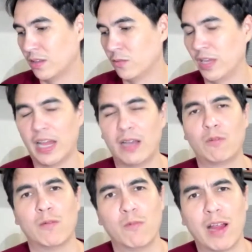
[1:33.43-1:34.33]
Do they like
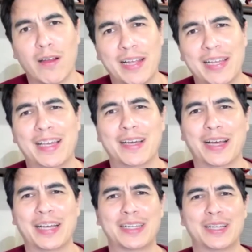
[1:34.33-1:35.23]
what I'm wearing?
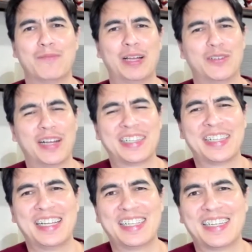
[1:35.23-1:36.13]
Like, am I dressed
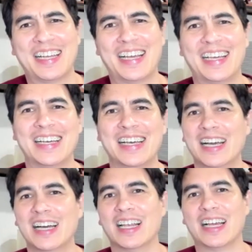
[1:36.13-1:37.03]
nice today?
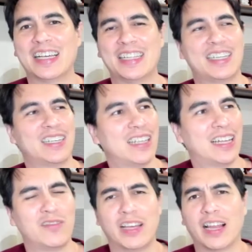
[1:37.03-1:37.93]
Like, is it
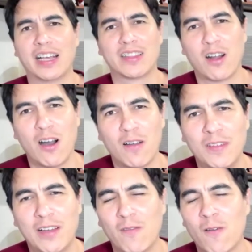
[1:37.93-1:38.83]
like, do they like the
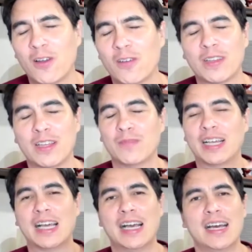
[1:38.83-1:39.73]
coffee I've ordered for them?
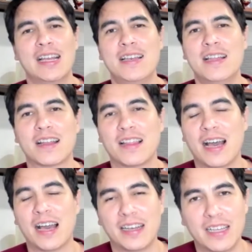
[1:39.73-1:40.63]
Like, none of
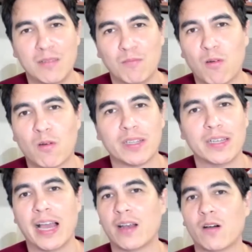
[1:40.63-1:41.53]
that
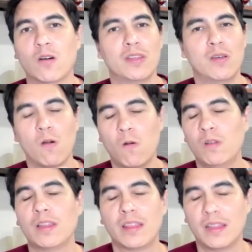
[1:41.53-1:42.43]
important at all. The
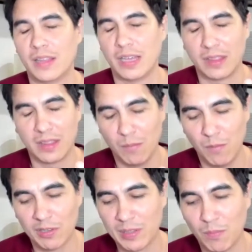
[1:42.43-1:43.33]
only thing, the
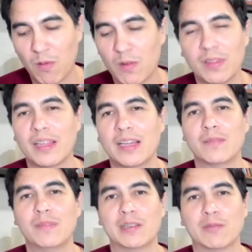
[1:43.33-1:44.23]
most important thing
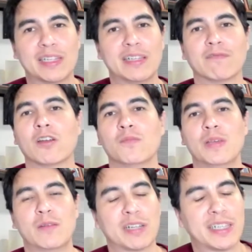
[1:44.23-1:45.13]
to me is what's in front of
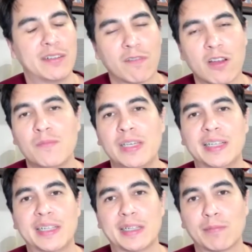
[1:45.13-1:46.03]
me. And what's in front of me
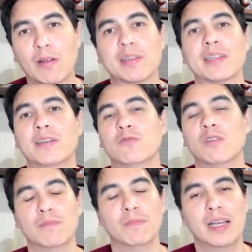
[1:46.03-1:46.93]
is this person who
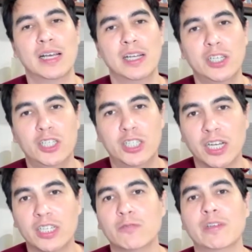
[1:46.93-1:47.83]
I'm
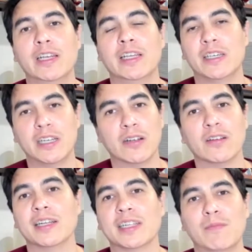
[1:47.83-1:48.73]
genuinely
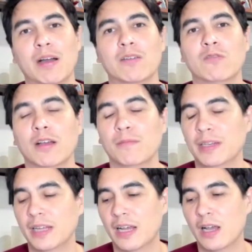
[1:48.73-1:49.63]
curious about, who
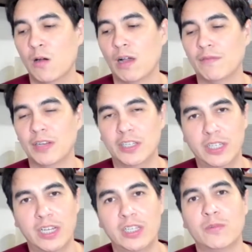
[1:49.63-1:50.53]
I have a
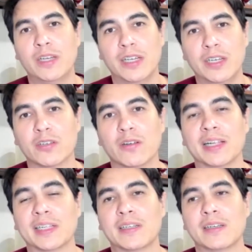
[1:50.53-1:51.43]
genuine
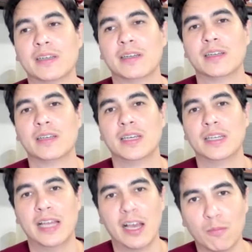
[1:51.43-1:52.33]
interest
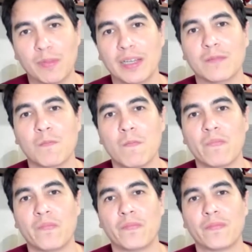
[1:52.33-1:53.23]
in helping.
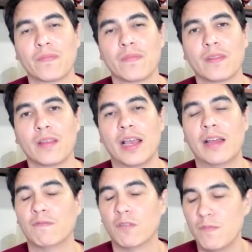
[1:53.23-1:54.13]

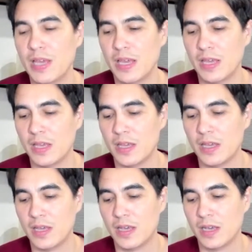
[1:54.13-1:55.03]
And for me,
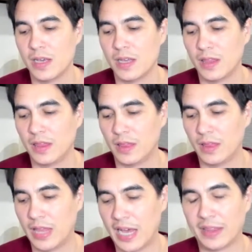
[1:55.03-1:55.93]

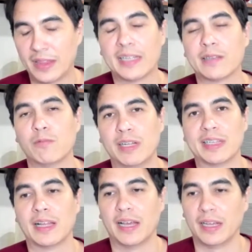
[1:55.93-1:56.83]
that's what
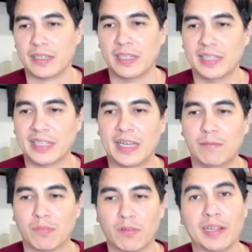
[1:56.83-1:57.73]
it's like to
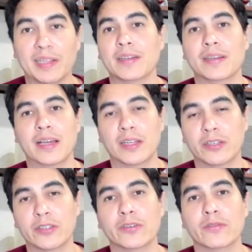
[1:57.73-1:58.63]
stay present and
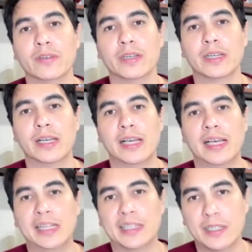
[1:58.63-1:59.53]
attuned,
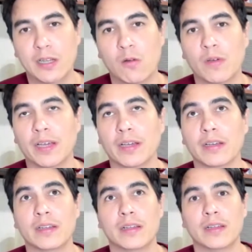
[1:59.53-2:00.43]
is knowing
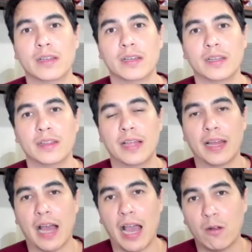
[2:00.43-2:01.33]

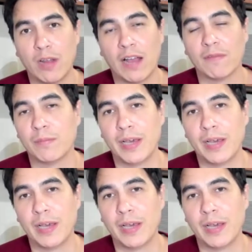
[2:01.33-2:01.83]
that I don't have to